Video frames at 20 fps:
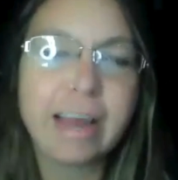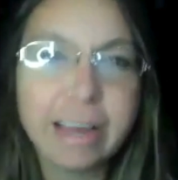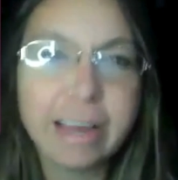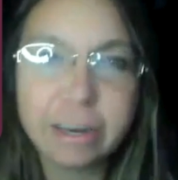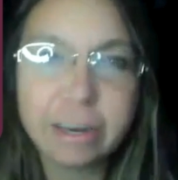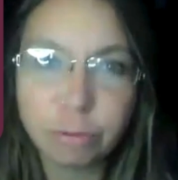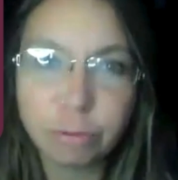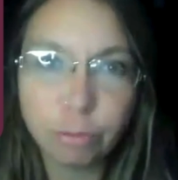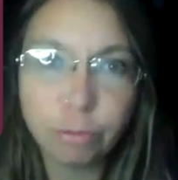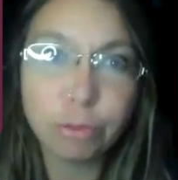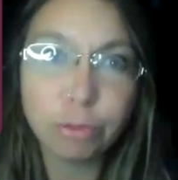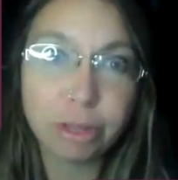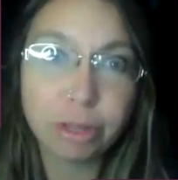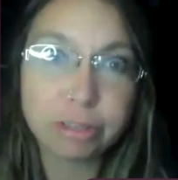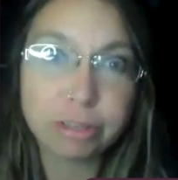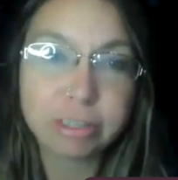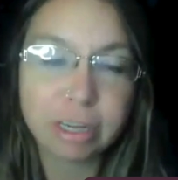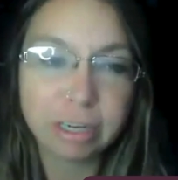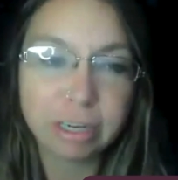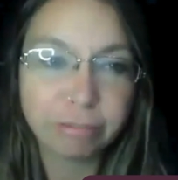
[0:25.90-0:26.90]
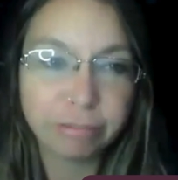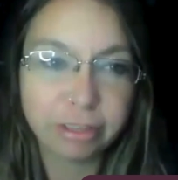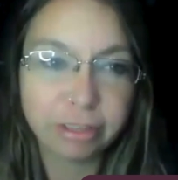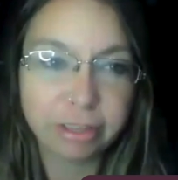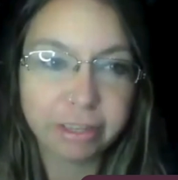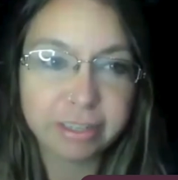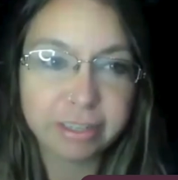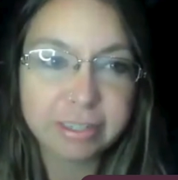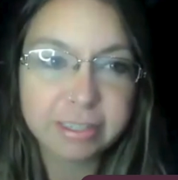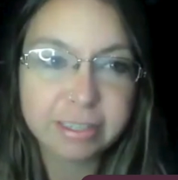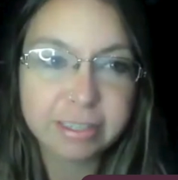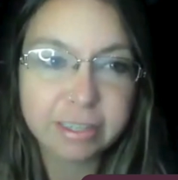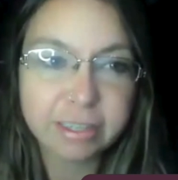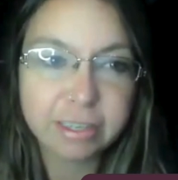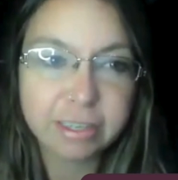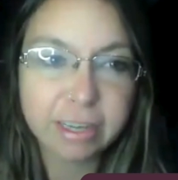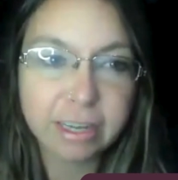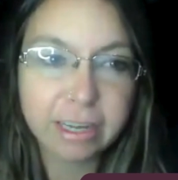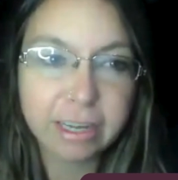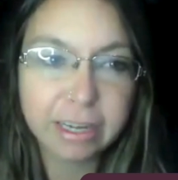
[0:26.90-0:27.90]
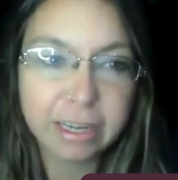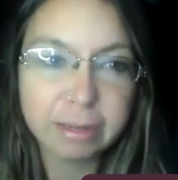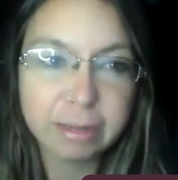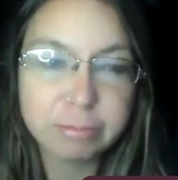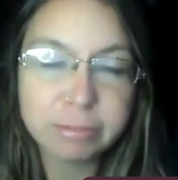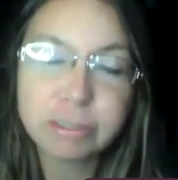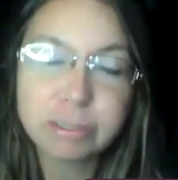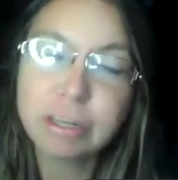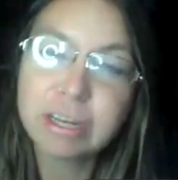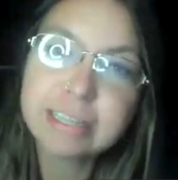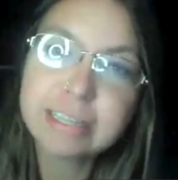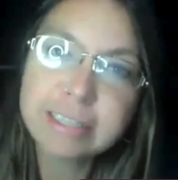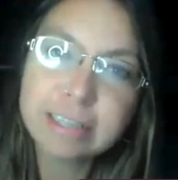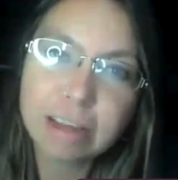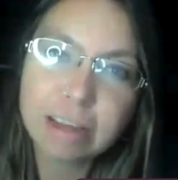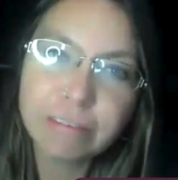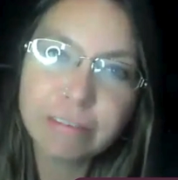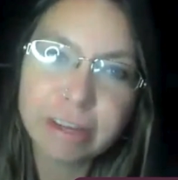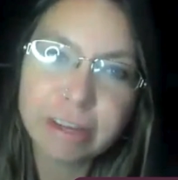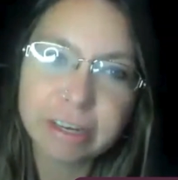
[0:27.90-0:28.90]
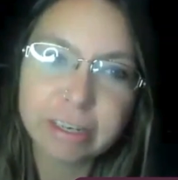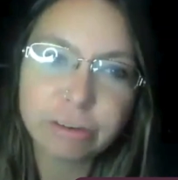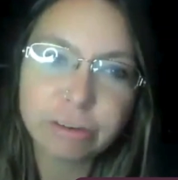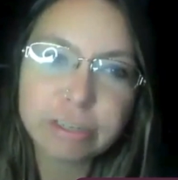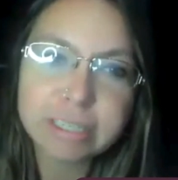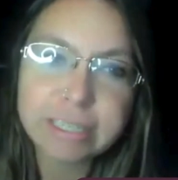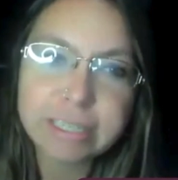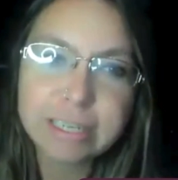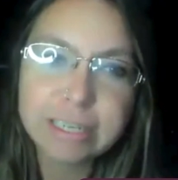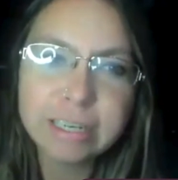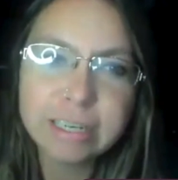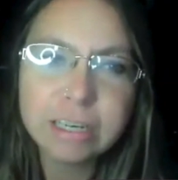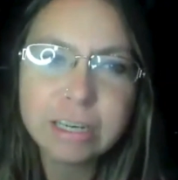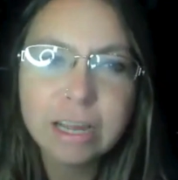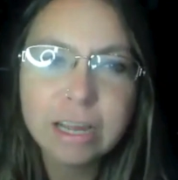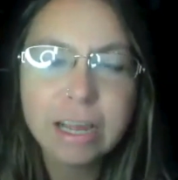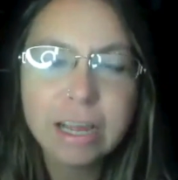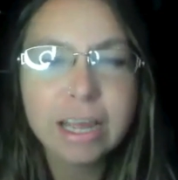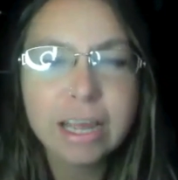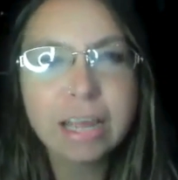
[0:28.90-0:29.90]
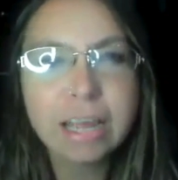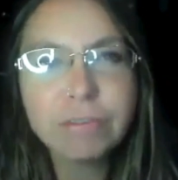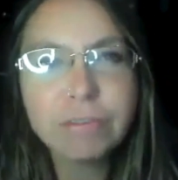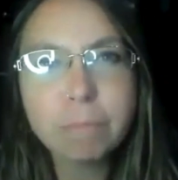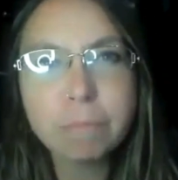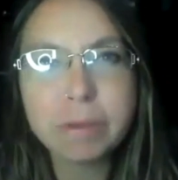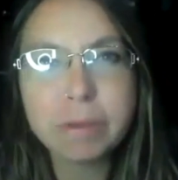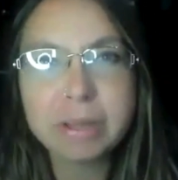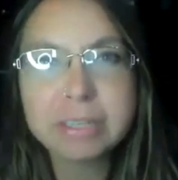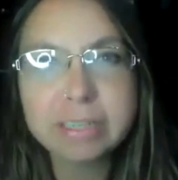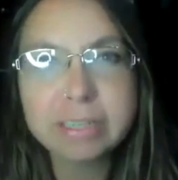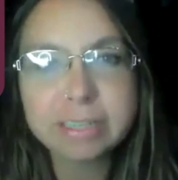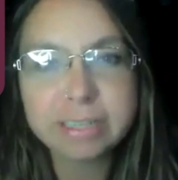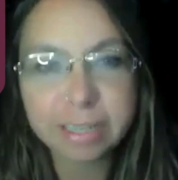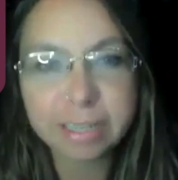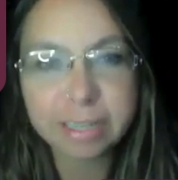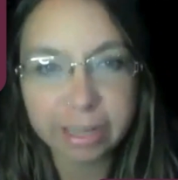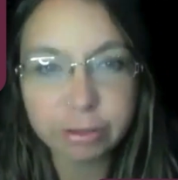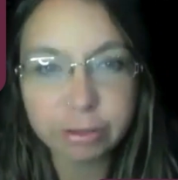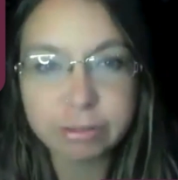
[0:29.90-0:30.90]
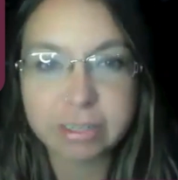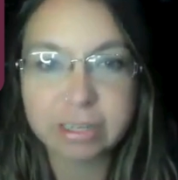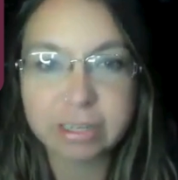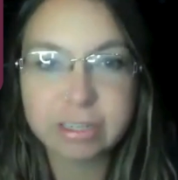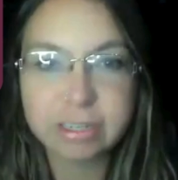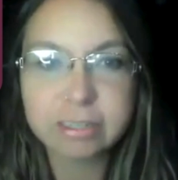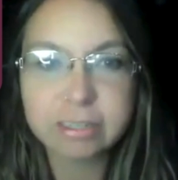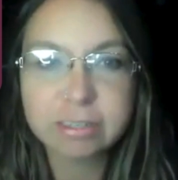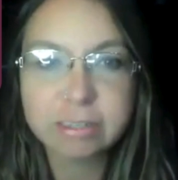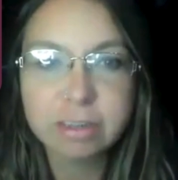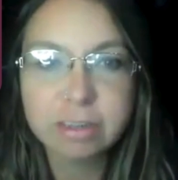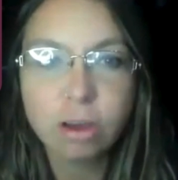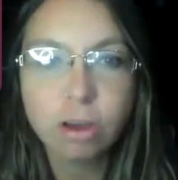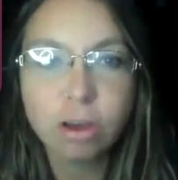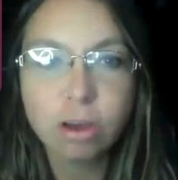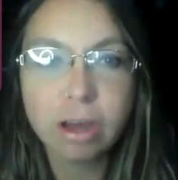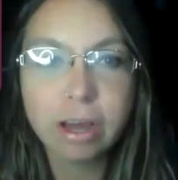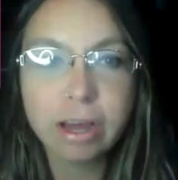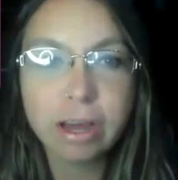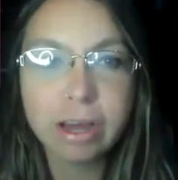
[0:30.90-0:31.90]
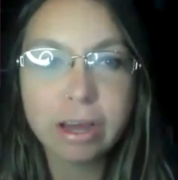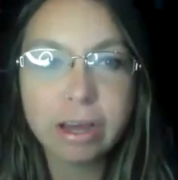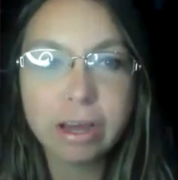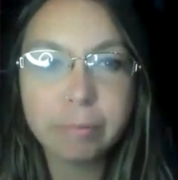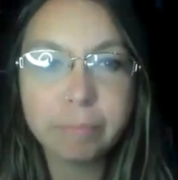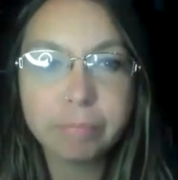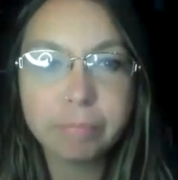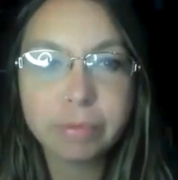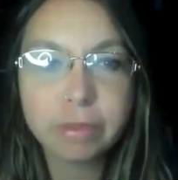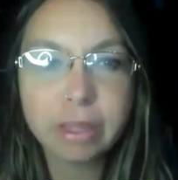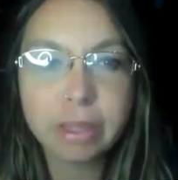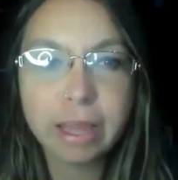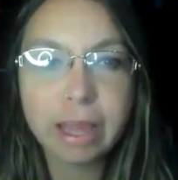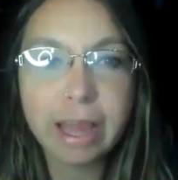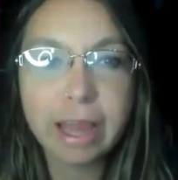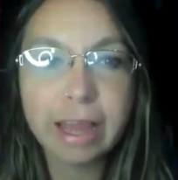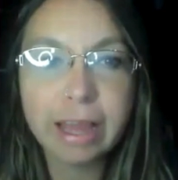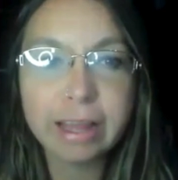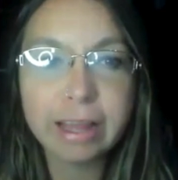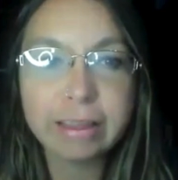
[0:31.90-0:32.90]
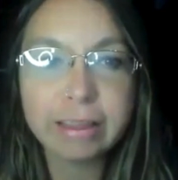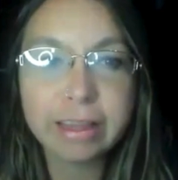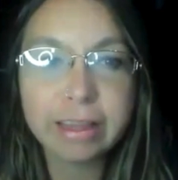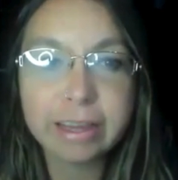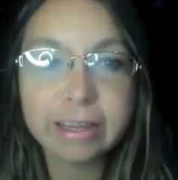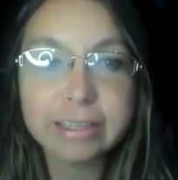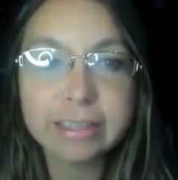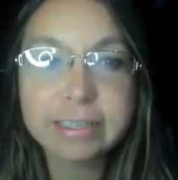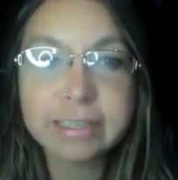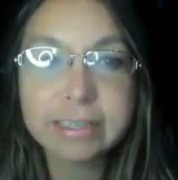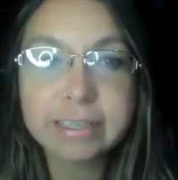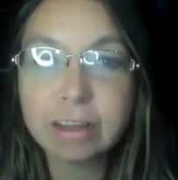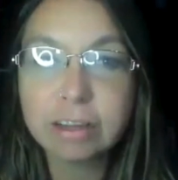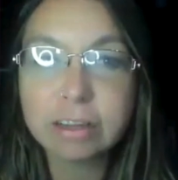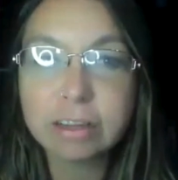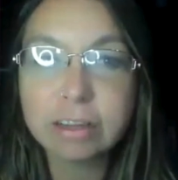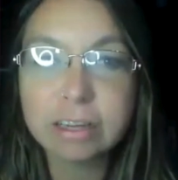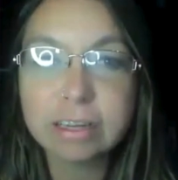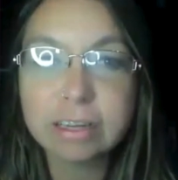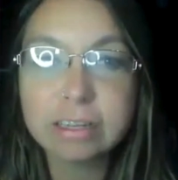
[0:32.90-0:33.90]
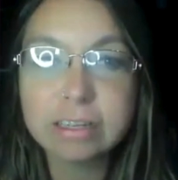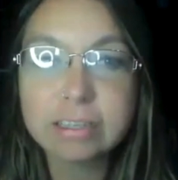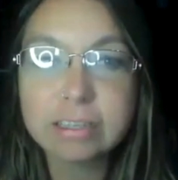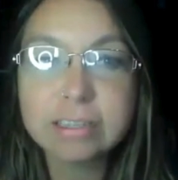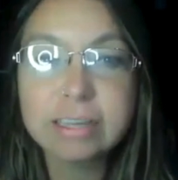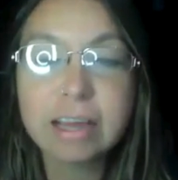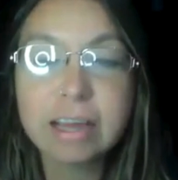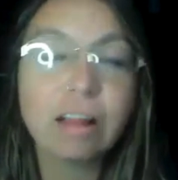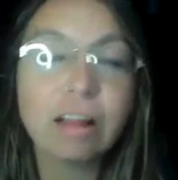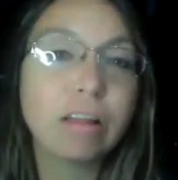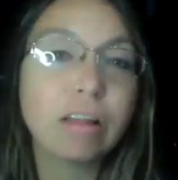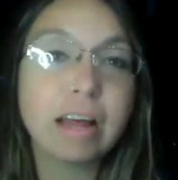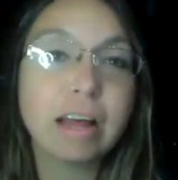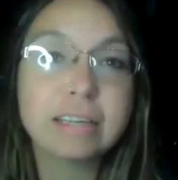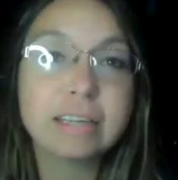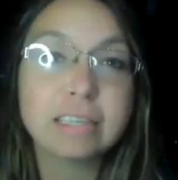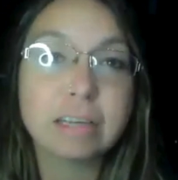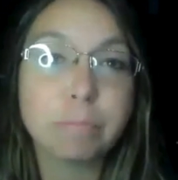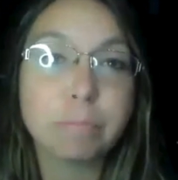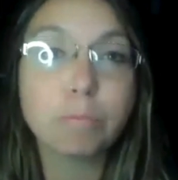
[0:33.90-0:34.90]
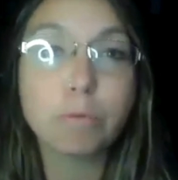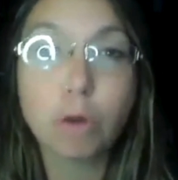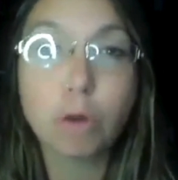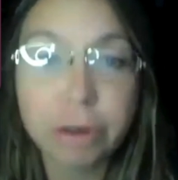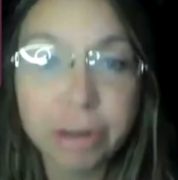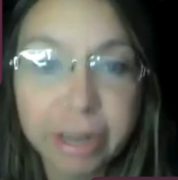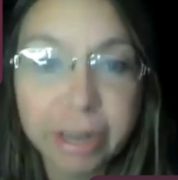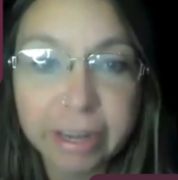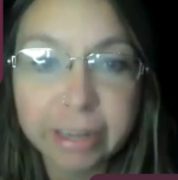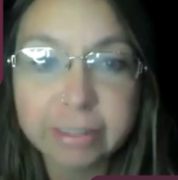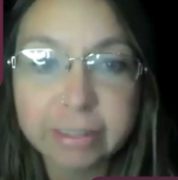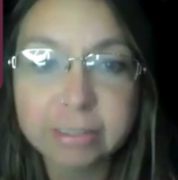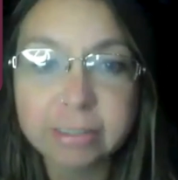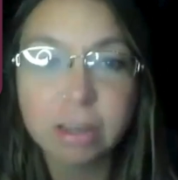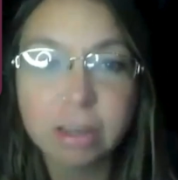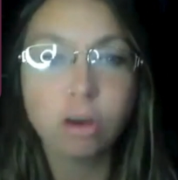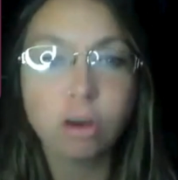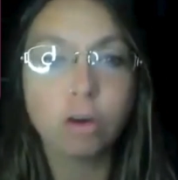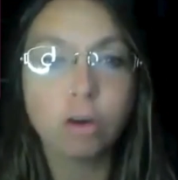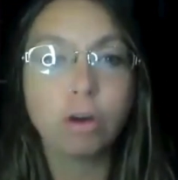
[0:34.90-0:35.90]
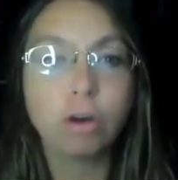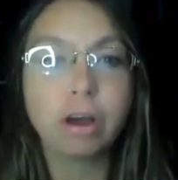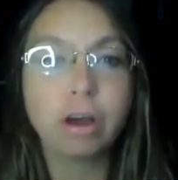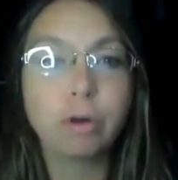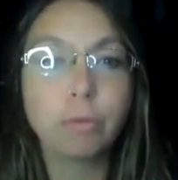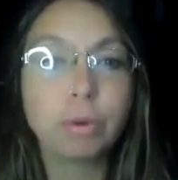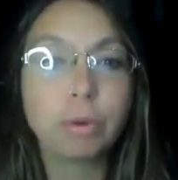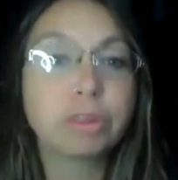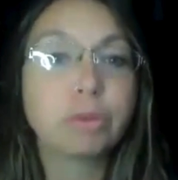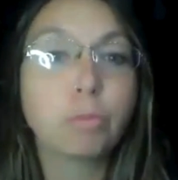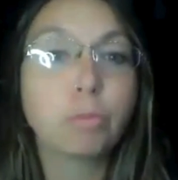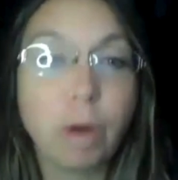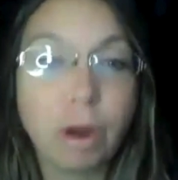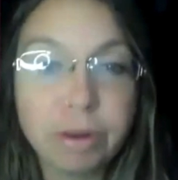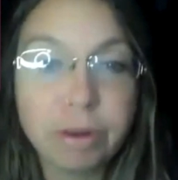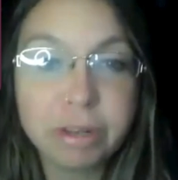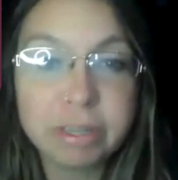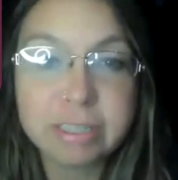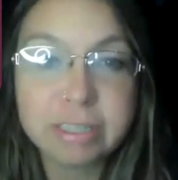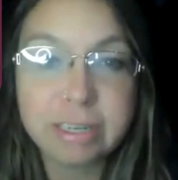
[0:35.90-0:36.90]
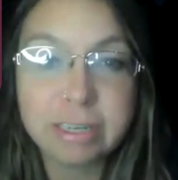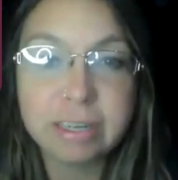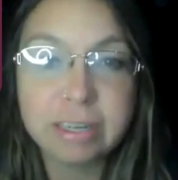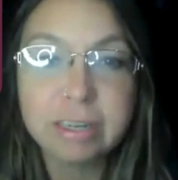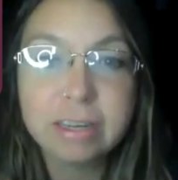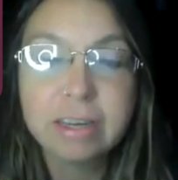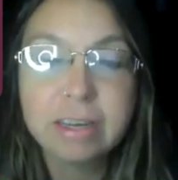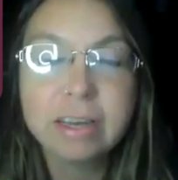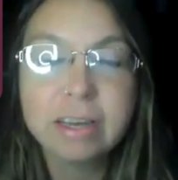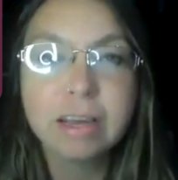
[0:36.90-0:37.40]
and all those kind of things. So let's dive in. Christine, if a business closes, and they sell us a product with a warranty,